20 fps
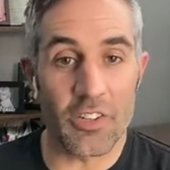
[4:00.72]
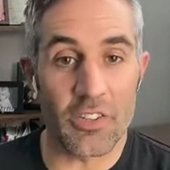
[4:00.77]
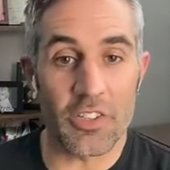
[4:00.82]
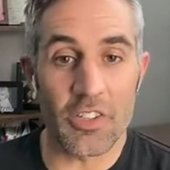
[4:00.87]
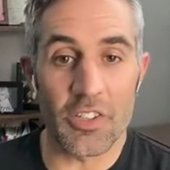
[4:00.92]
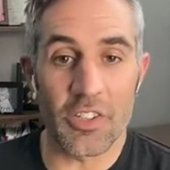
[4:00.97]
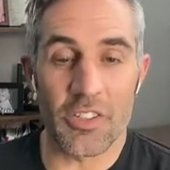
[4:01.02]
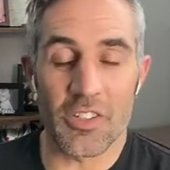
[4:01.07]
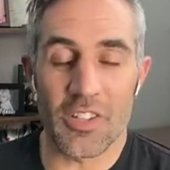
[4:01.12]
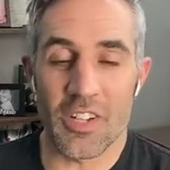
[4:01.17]
to hear
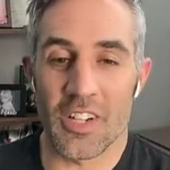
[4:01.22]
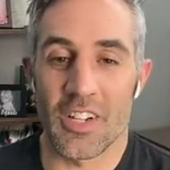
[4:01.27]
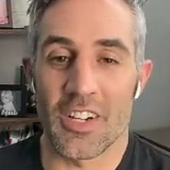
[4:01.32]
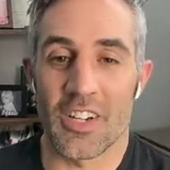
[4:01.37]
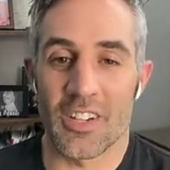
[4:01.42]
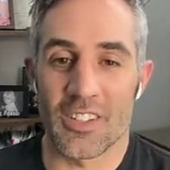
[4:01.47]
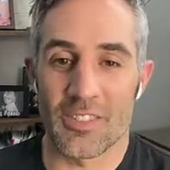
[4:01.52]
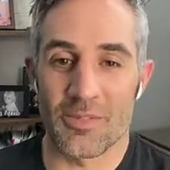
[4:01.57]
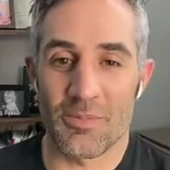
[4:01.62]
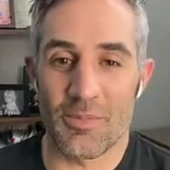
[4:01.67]
you're
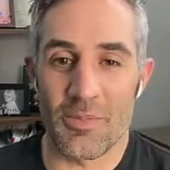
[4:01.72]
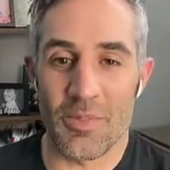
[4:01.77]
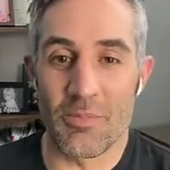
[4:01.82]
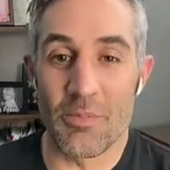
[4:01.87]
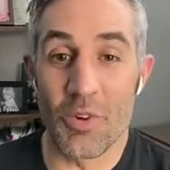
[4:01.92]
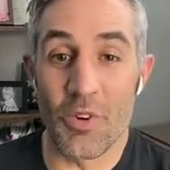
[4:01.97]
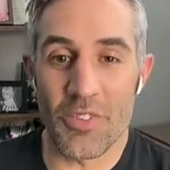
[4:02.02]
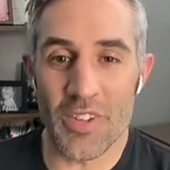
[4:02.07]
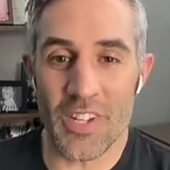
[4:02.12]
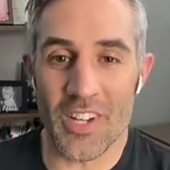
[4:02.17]
uh,
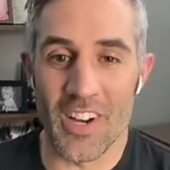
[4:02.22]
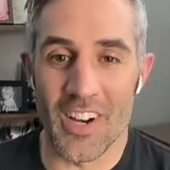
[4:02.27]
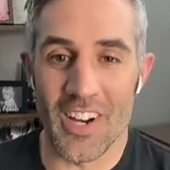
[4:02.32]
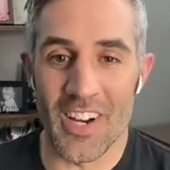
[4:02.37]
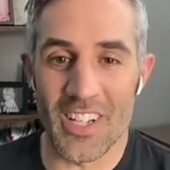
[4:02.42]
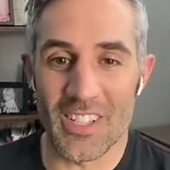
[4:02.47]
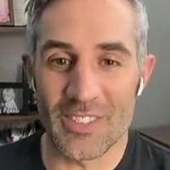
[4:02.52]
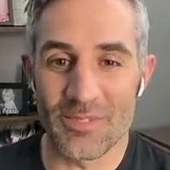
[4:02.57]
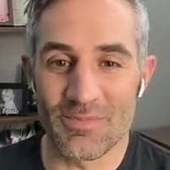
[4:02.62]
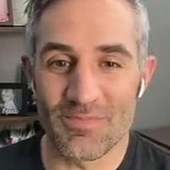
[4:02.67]
moving
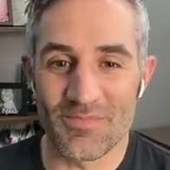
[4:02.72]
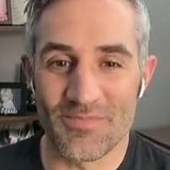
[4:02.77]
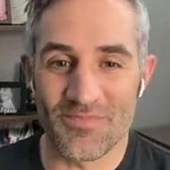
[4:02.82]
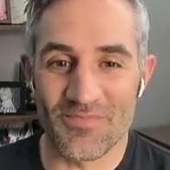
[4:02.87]
on.